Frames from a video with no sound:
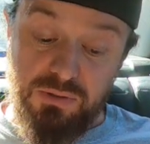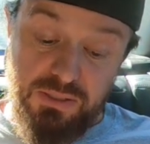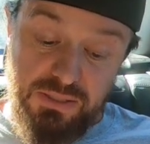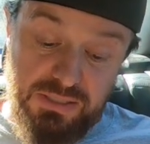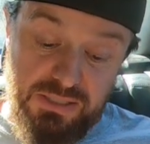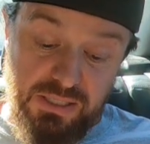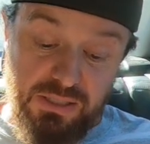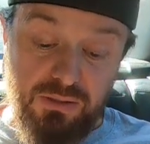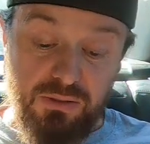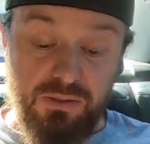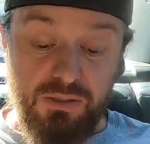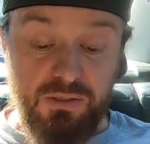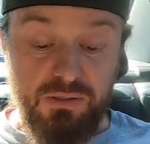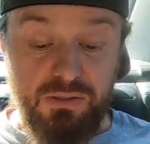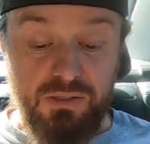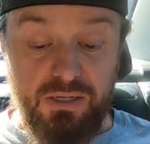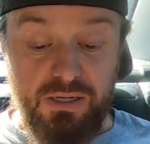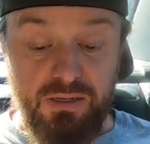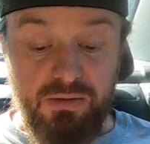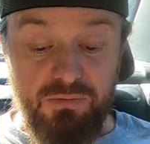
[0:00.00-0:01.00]
Let's take a look
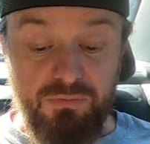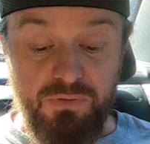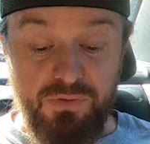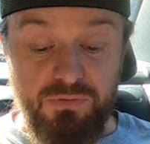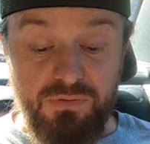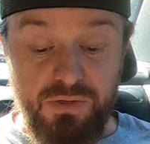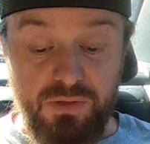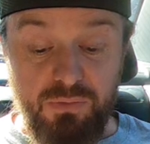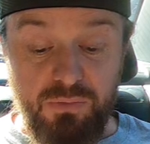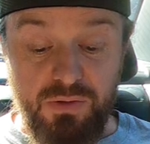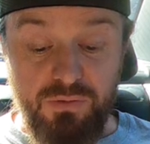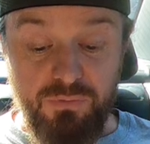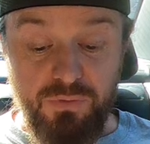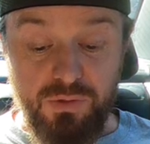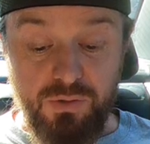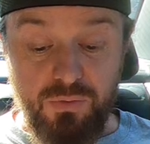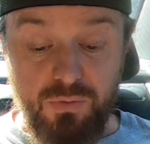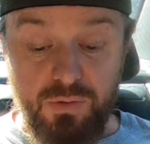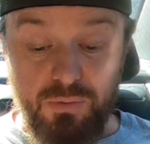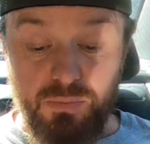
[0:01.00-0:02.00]
at
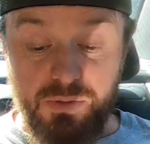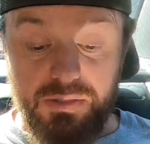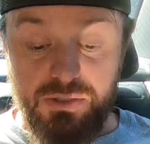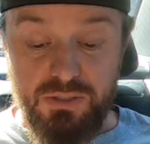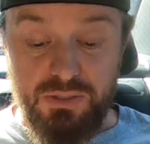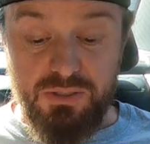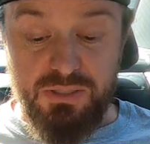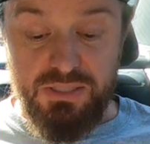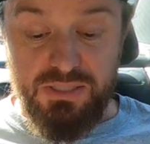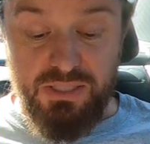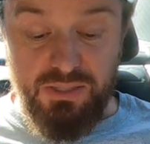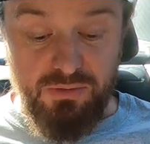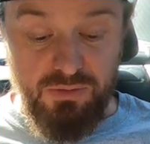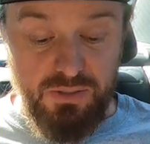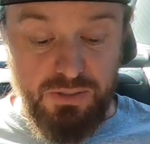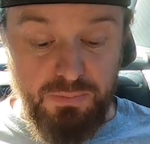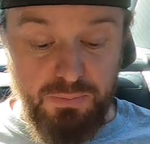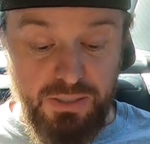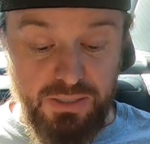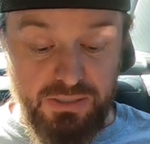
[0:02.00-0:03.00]
53-foot equipment. So let's scale
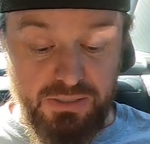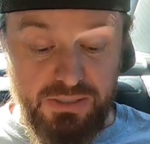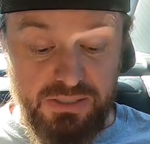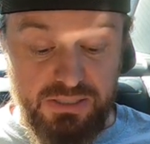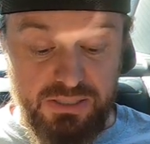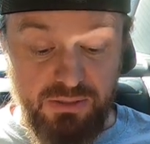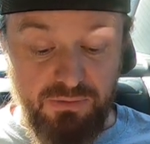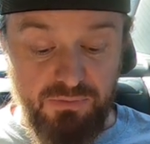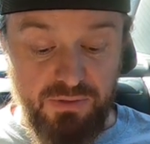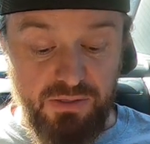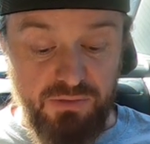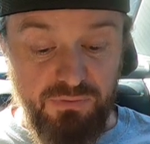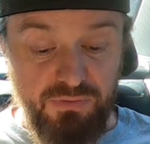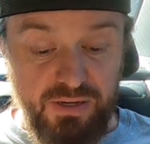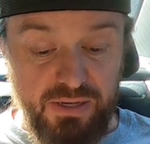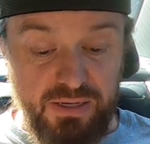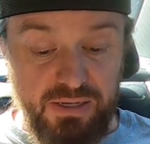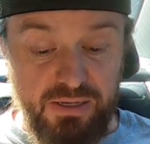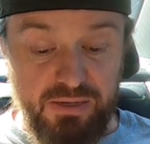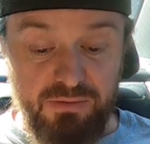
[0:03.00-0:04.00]
this back to
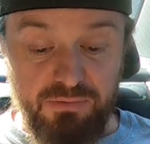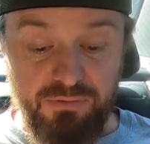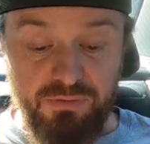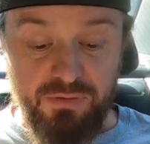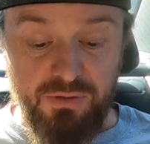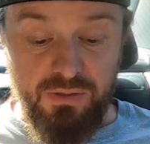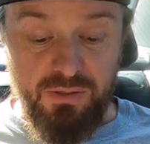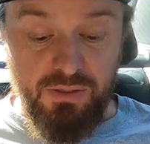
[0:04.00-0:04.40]
75.